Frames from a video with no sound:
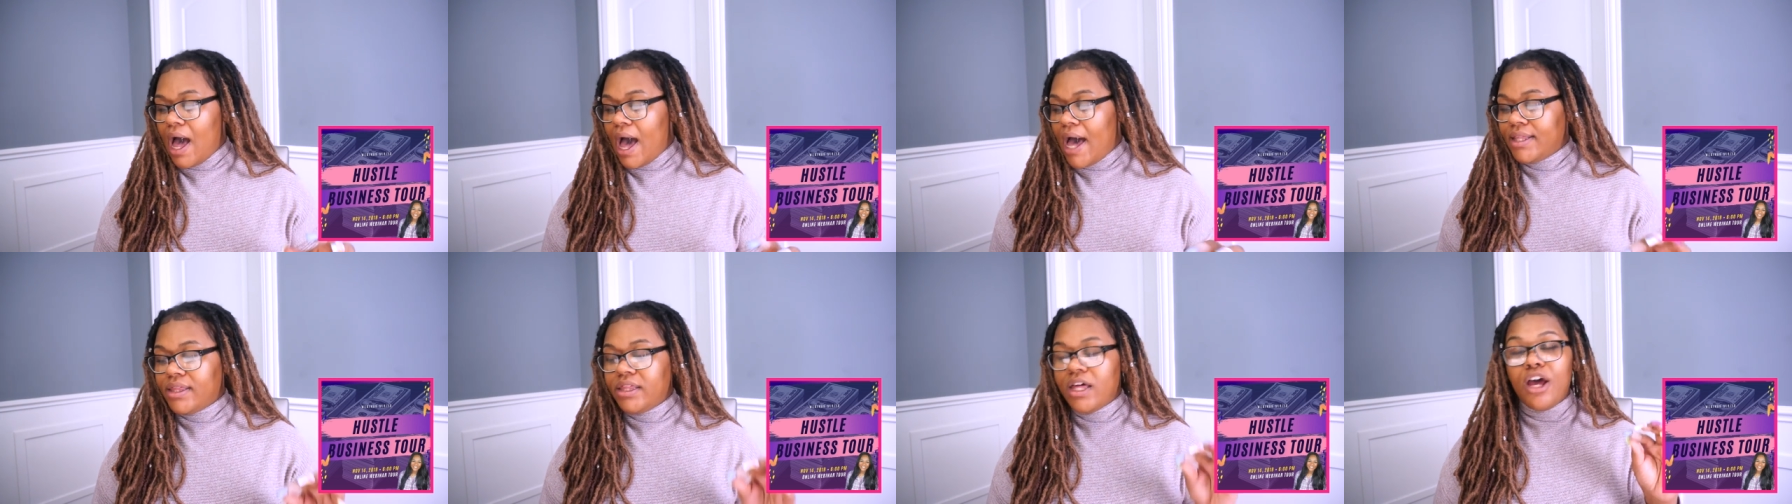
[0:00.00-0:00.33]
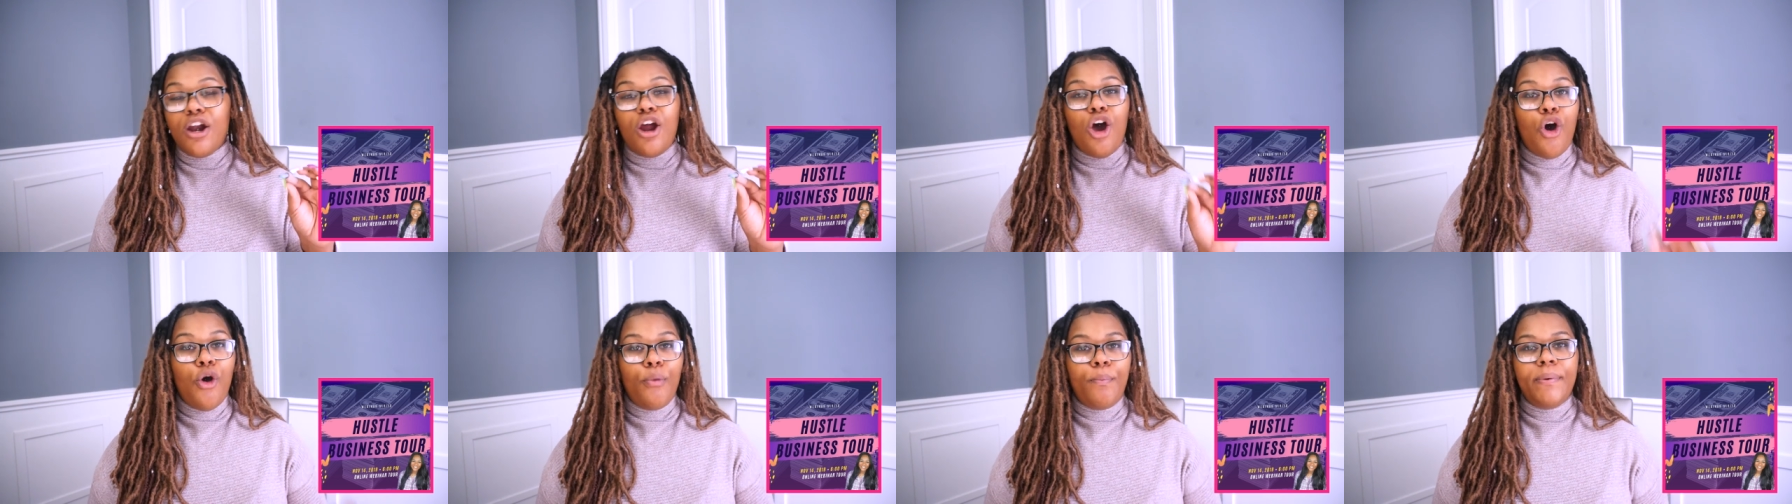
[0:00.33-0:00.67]
I
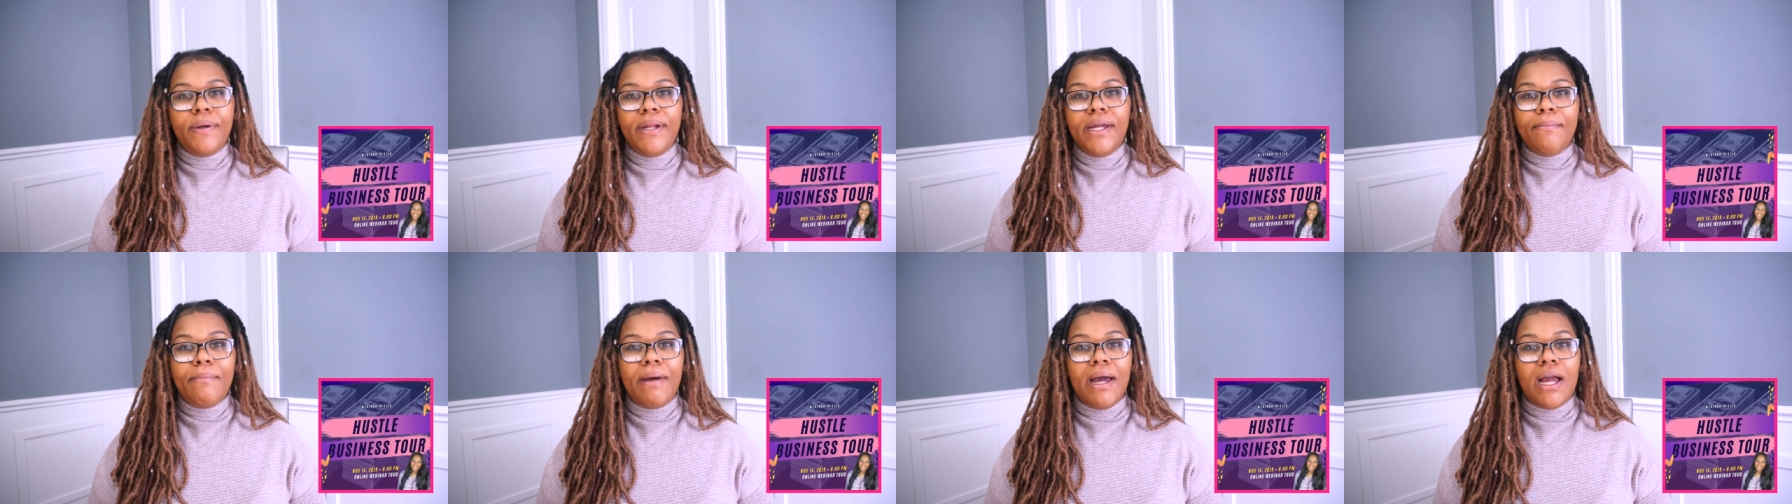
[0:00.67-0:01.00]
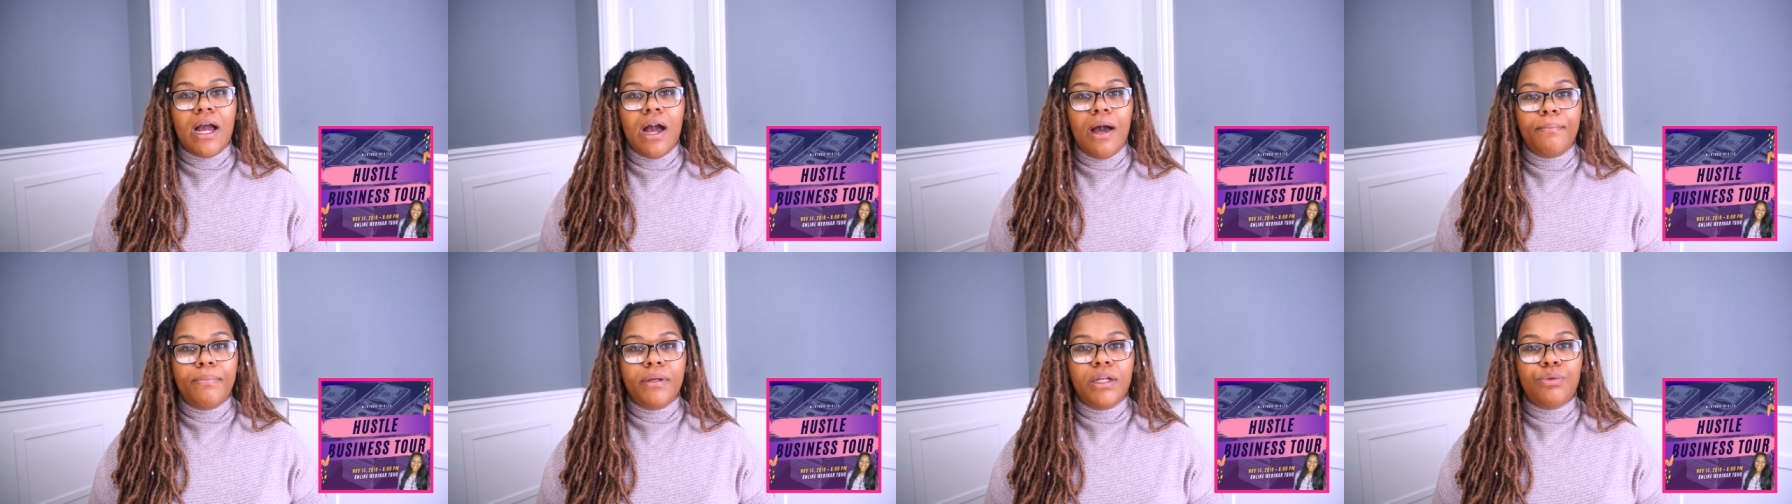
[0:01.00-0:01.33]
thought opening my
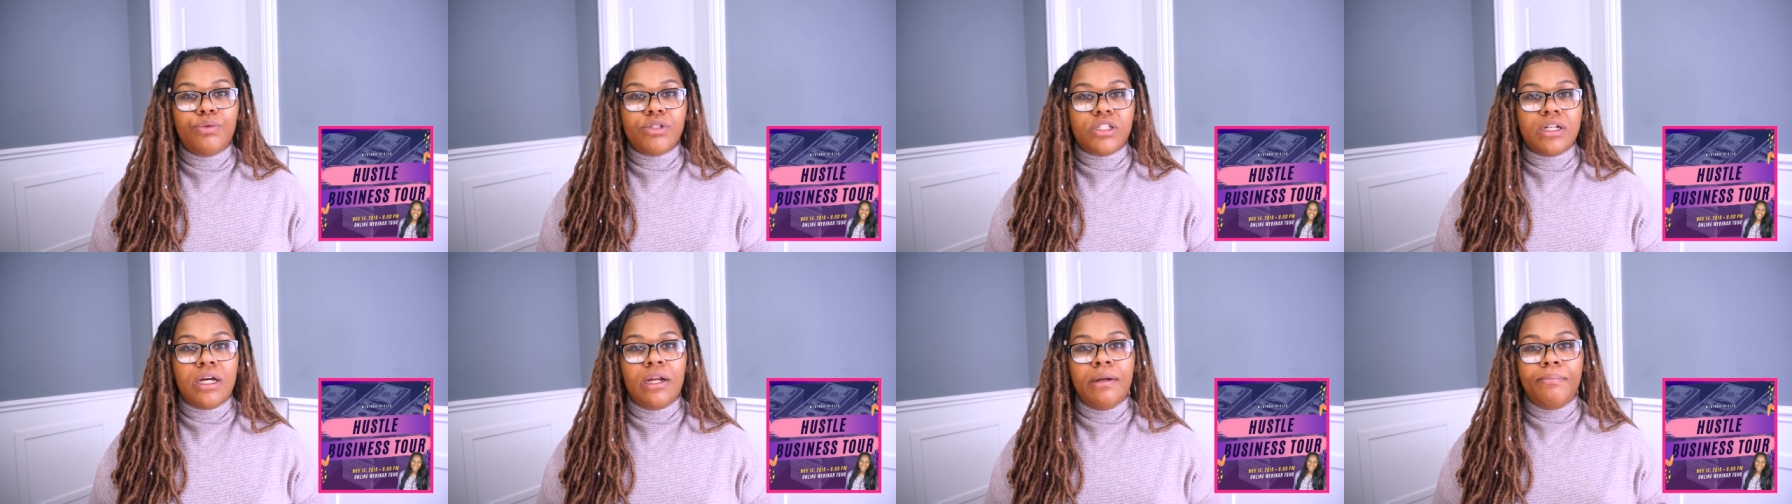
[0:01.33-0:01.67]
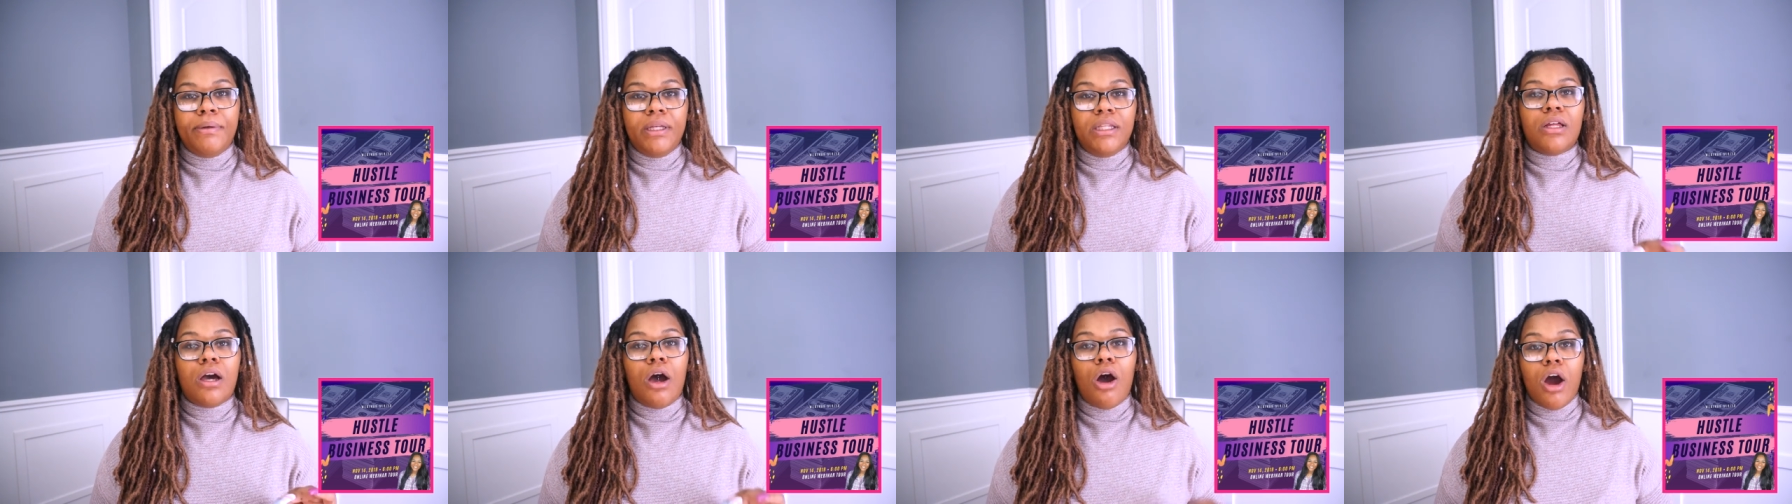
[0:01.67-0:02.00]
company was gonna
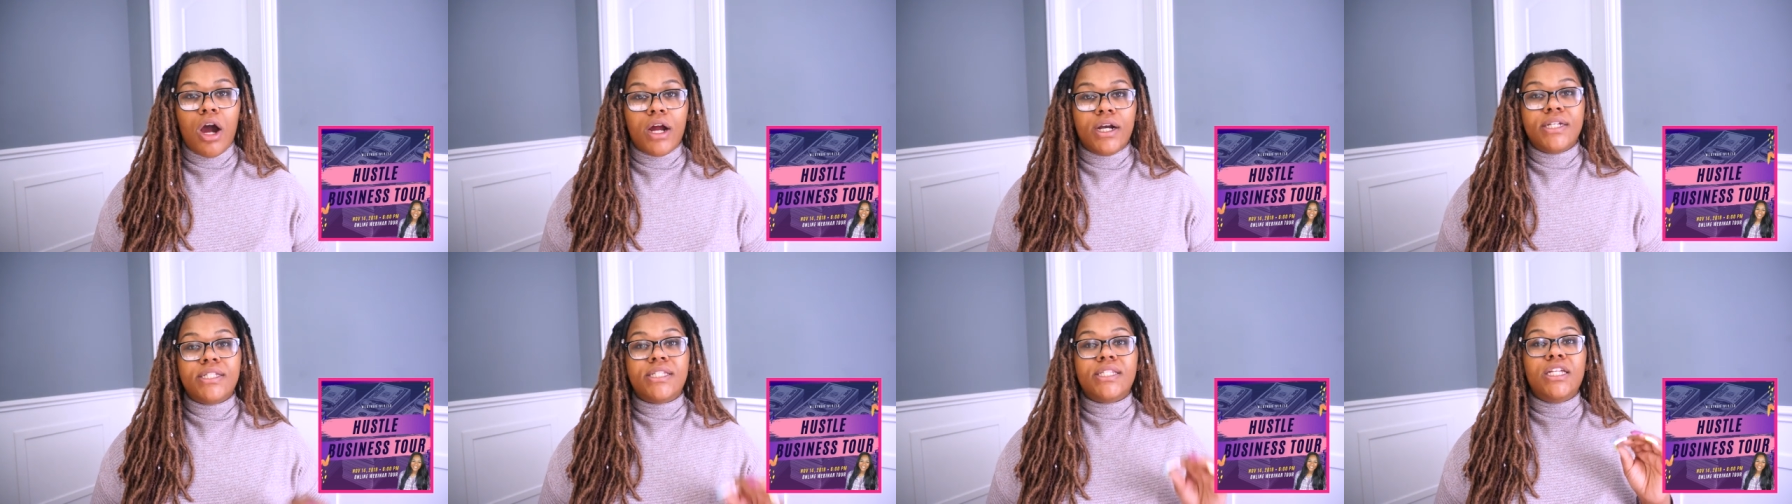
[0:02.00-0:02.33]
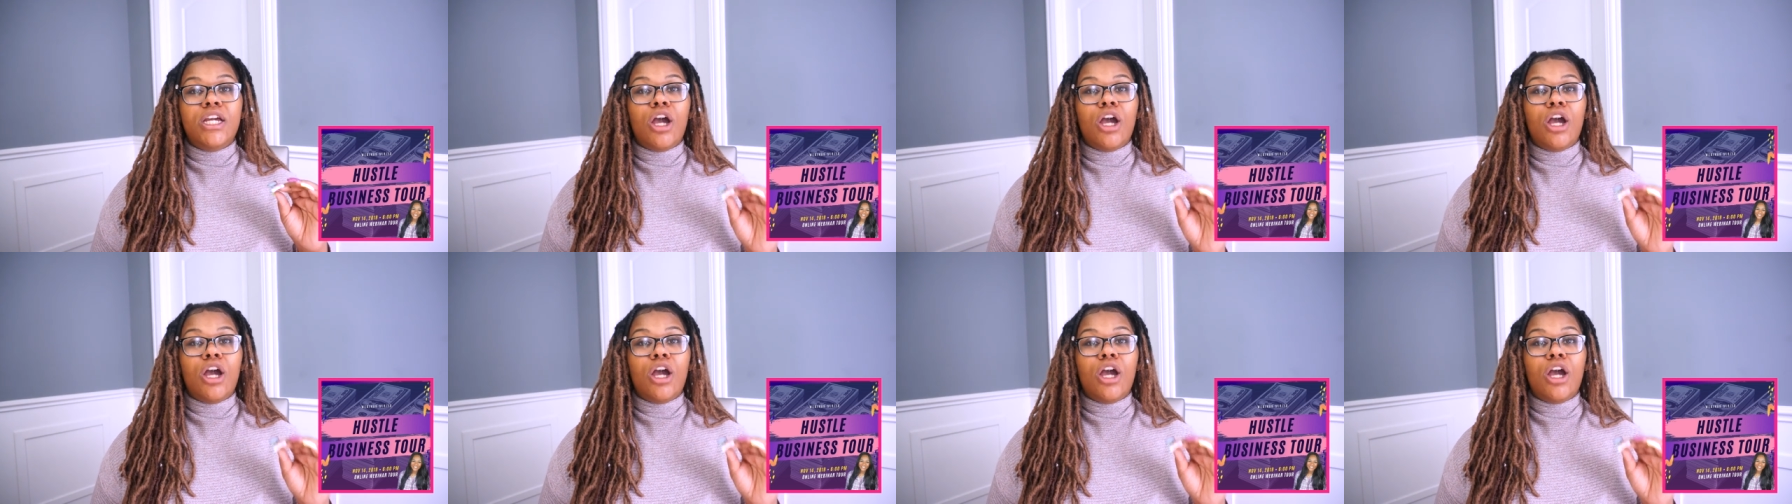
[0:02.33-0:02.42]
be the hardest.